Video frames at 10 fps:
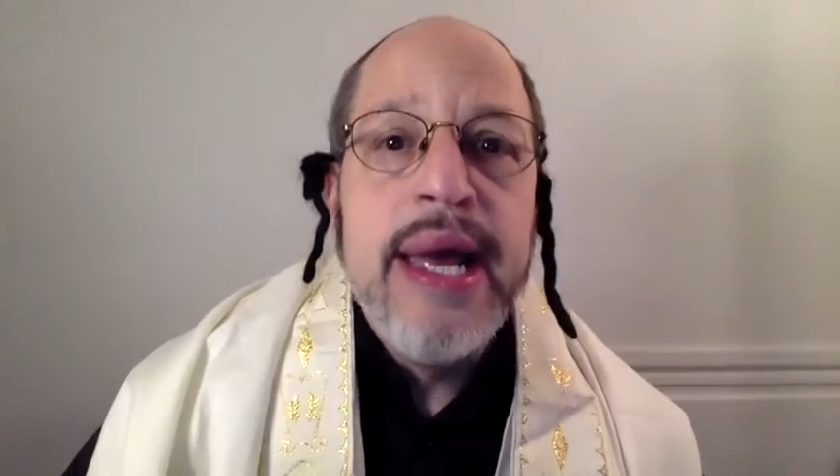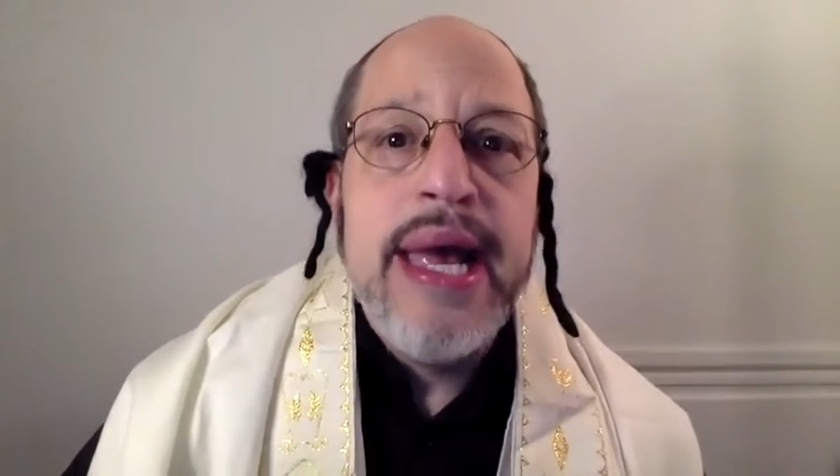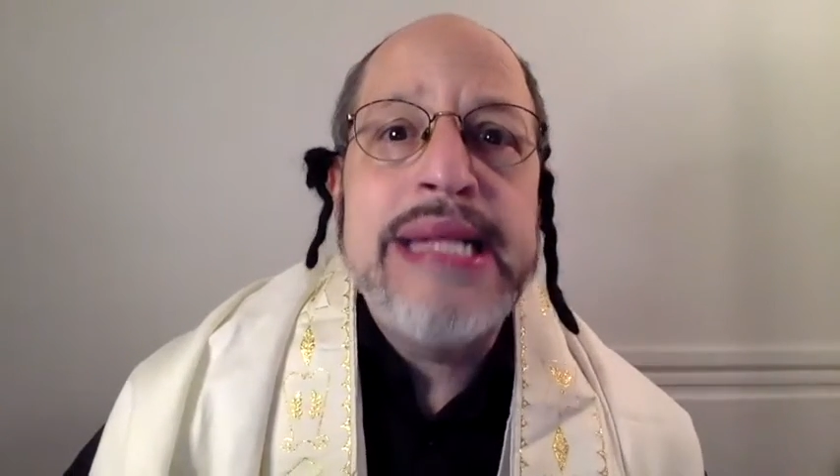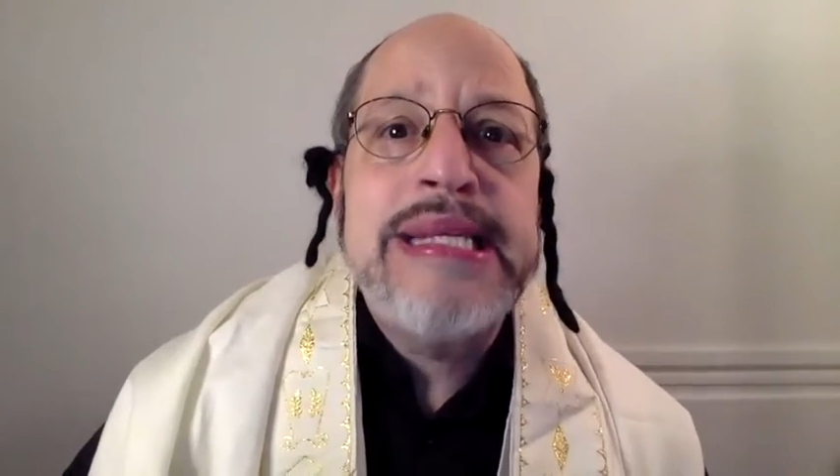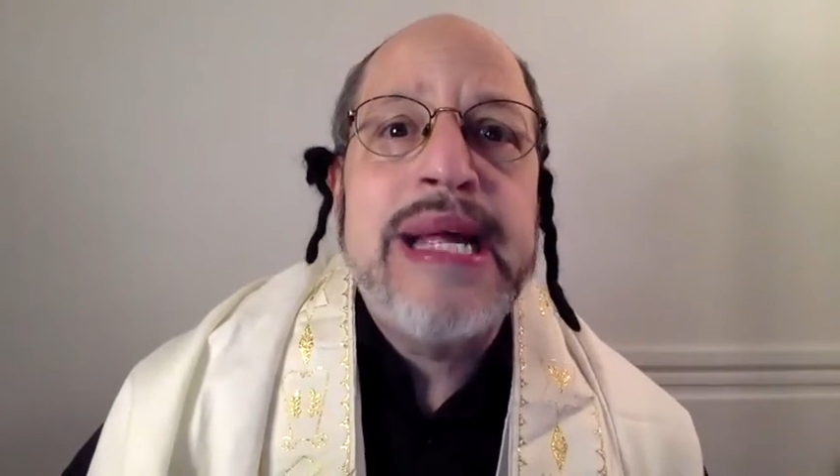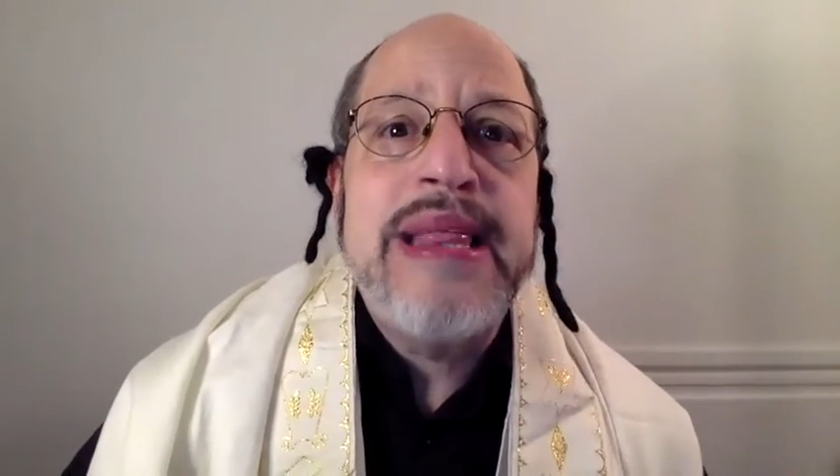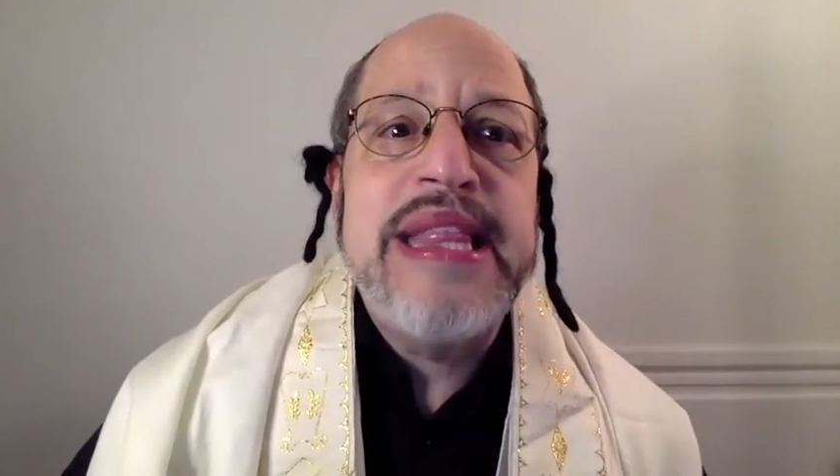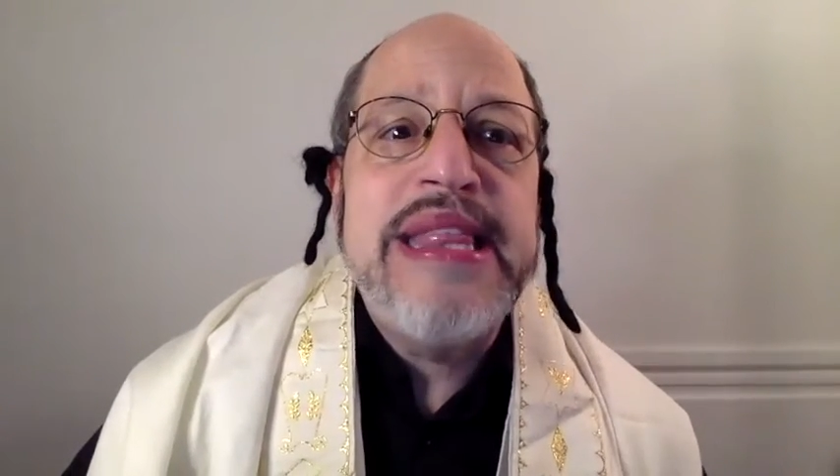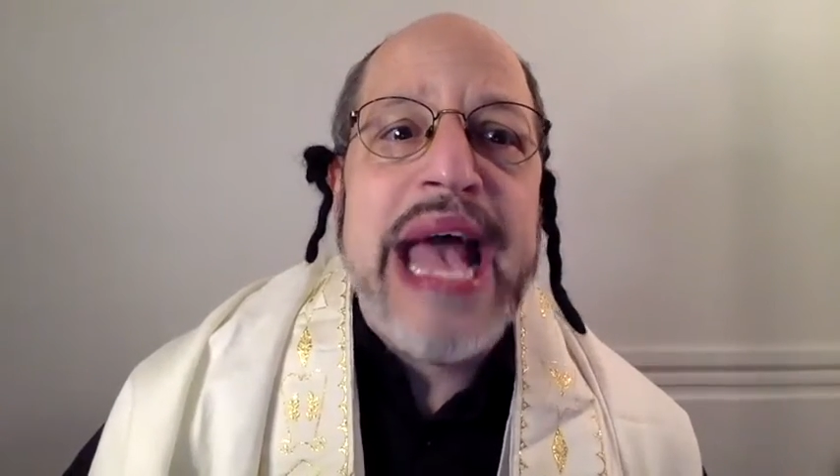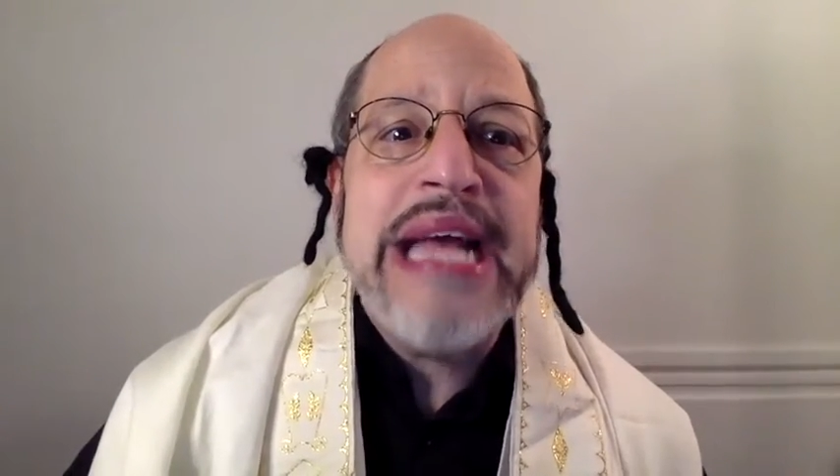It's the
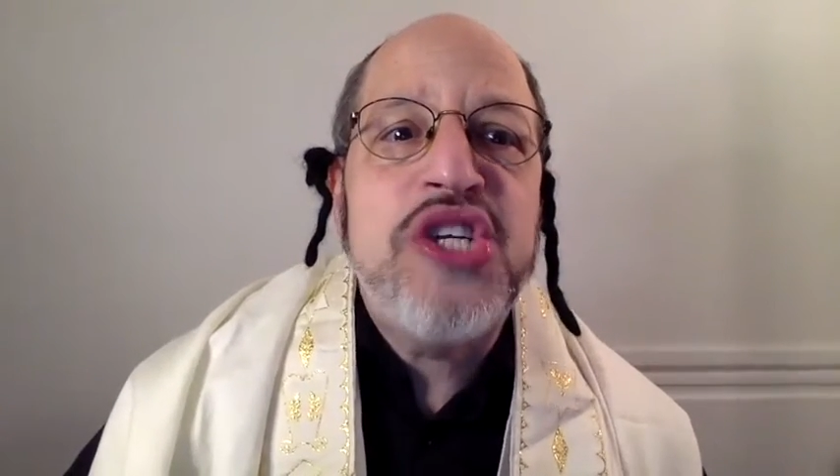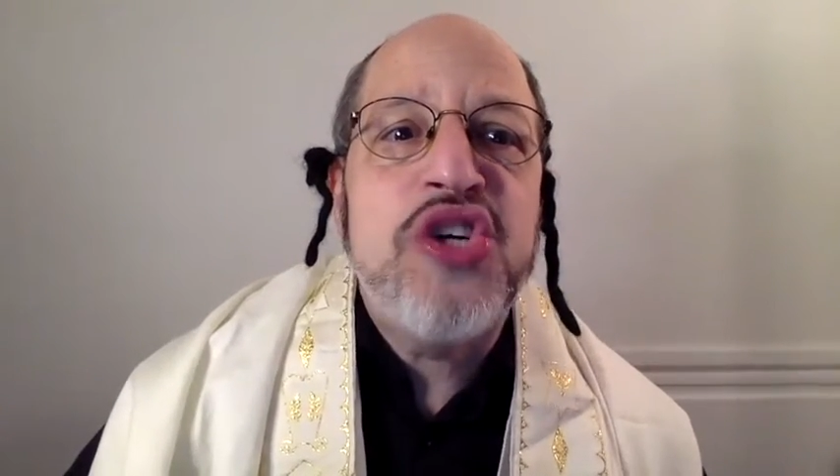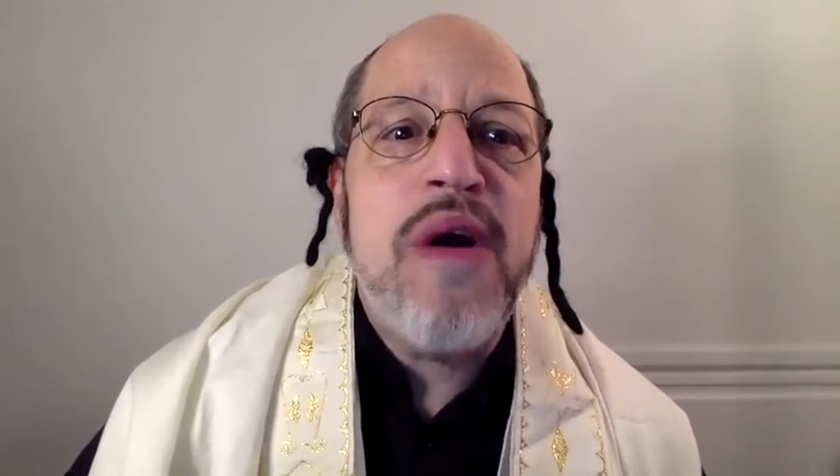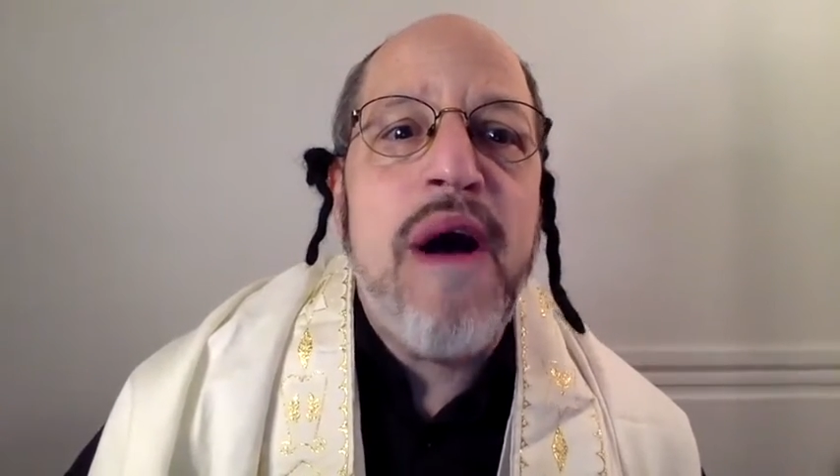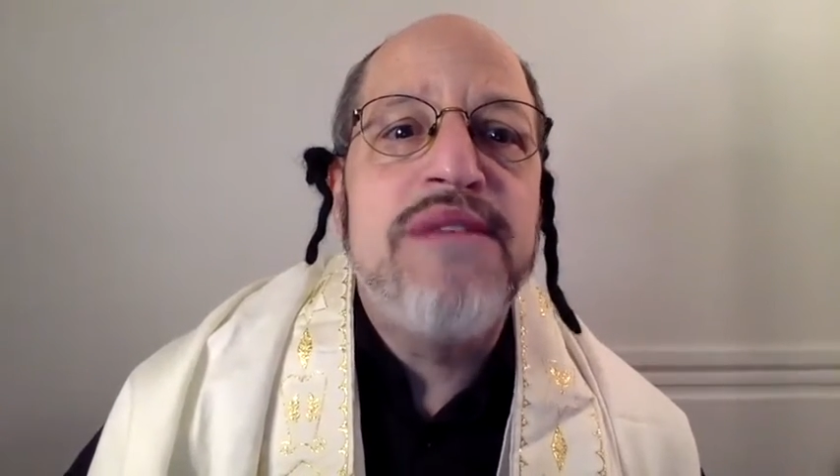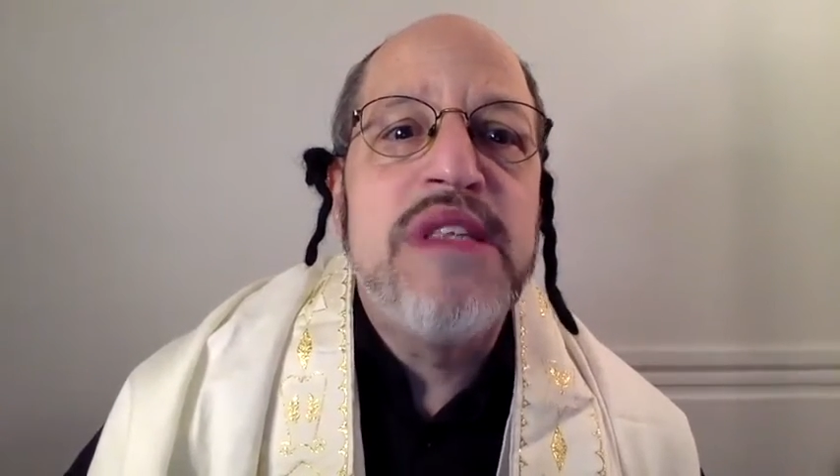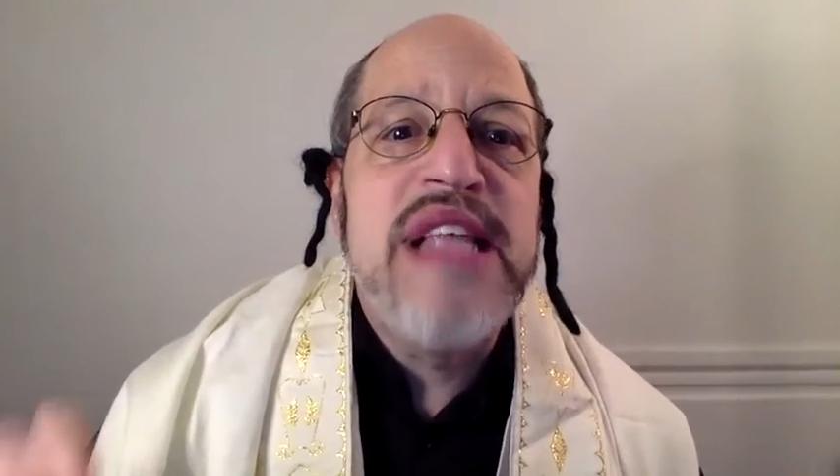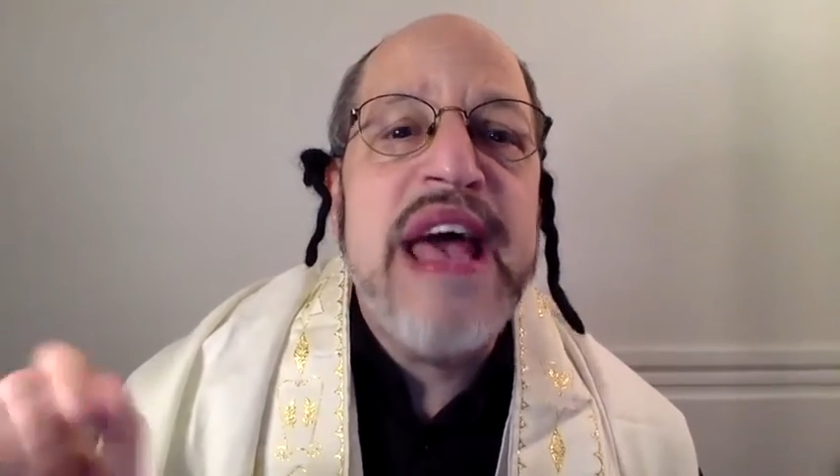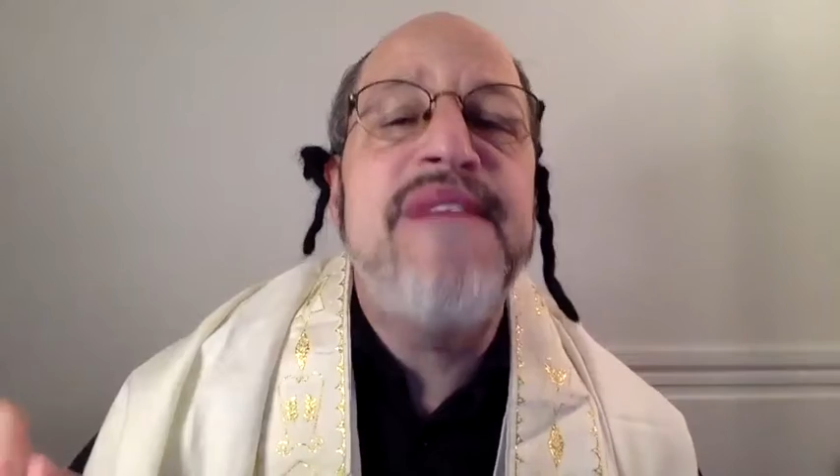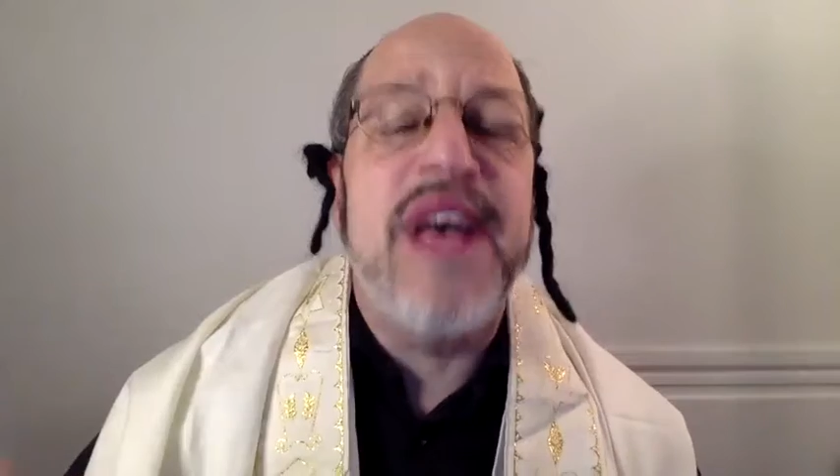nature of
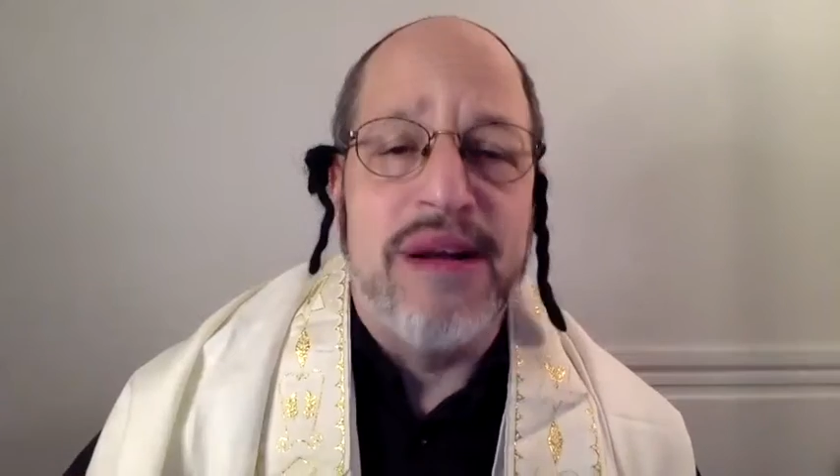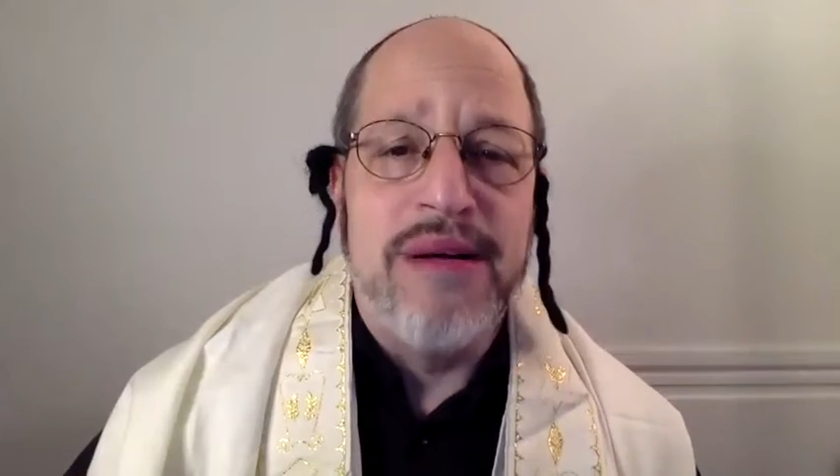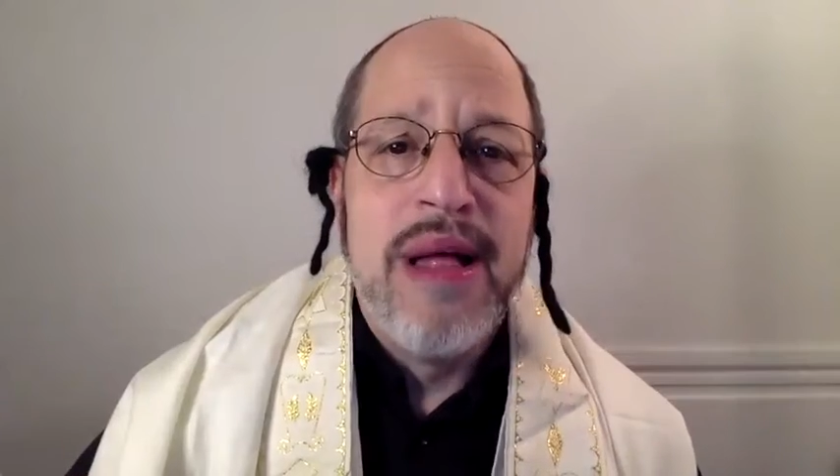living